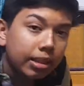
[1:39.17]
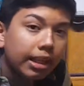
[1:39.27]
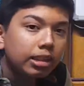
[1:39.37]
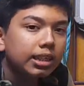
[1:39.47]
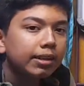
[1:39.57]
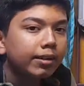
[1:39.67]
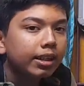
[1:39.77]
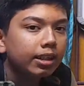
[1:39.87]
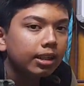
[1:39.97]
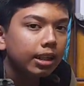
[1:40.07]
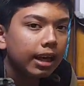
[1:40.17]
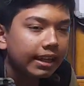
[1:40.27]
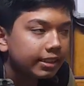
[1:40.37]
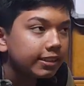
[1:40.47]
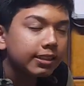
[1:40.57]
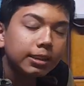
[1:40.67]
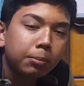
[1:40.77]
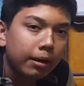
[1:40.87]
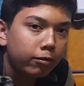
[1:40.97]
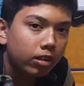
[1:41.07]
things given in the ICC
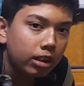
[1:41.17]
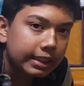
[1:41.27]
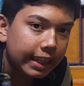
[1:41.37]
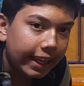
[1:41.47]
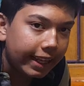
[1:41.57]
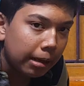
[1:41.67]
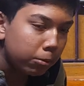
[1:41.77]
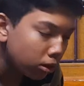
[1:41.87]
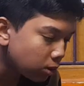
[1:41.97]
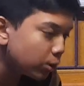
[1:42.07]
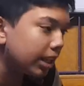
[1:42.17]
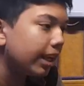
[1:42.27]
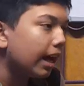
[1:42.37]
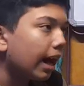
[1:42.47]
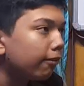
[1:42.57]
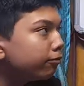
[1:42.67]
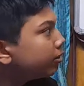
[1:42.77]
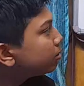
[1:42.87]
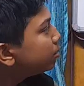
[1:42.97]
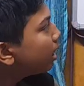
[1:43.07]
preferred Selena books, which I have
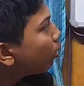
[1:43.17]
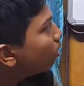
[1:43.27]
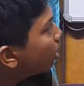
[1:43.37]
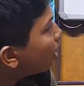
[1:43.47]
with me now.